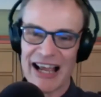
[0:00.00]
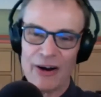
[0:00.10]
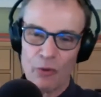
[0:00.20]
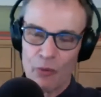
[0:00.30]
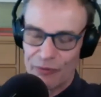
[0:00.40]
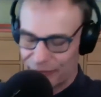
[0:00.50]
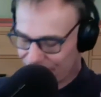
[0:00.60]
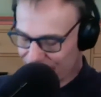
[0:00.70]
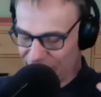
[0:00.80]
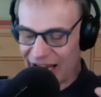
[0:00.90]
I don't,
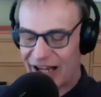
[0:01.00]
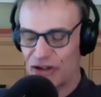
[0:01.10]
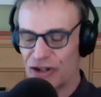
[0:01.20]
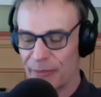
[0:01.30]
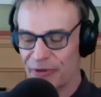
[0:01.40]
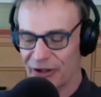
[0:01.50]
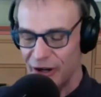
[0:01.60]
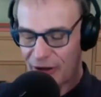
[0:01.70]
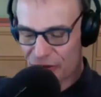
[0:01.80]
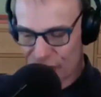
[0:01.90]
potato chips
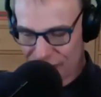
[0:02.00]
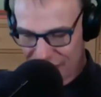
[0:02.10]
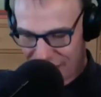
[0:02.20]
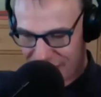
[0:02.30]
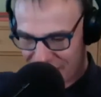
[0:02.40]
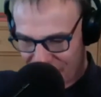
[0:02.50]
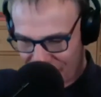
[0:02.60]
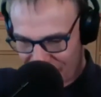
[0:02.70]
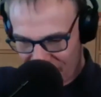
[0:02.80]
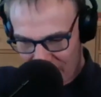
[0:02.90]
are
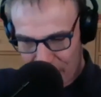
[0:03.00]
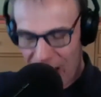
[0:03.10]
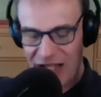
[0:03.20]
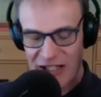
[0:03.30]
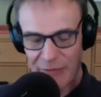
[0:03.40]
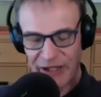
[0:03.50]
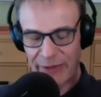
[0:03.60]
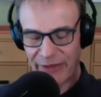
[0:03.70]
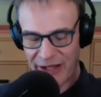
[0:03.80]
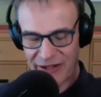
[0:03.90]
impossibly
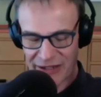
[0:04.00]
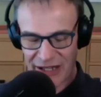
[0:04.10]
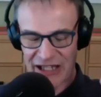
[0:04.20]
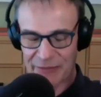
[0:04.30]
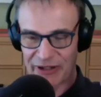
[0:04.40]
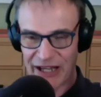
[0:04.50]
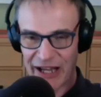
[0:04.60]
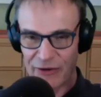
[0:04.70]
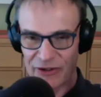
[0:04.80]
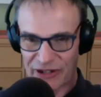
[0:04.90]
thin sliced
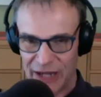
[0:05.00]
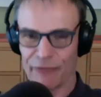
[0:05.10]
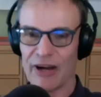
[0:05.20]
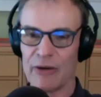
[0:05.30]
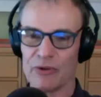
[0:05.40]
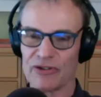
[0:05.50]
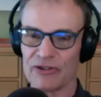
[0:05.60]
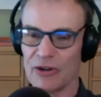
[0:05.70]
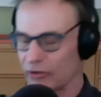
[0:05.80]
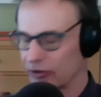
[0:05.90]
potatoes deep fried with
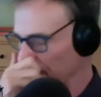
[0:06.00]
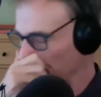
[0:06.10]
salt.